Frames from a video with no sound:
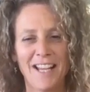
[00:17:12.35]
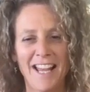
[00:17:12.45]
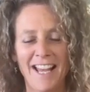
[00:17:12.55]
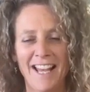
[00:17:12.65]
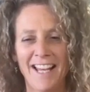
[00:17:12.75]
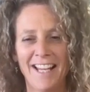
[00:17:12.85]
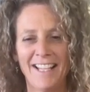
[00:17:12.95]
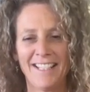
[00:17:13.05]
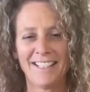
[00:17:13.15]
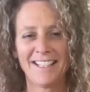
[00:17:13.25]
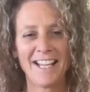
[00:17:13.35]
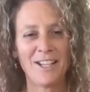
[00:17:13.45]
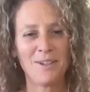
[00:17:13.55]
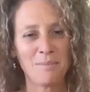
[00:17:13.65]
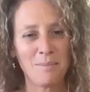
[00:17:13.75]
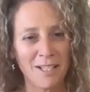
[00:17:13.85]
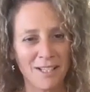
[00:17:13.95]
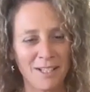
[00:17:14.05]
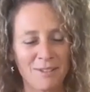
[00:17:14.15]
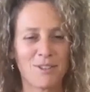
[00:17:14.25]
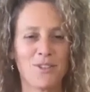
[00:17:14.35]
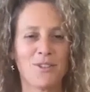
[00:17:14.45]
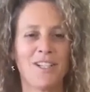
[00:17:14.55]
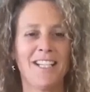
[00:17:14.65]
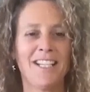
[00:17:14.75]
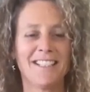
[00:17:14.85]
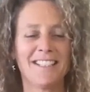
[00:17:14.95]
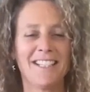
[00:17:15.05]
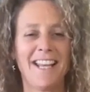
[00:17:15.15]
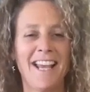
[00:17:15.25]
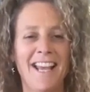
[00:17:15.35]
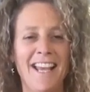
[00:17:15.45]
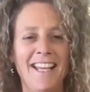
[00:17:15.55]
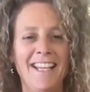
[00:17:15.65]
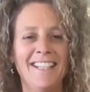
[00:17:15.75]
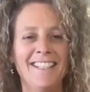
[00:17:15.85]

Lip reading: And thank you, Amelia, for joining us today.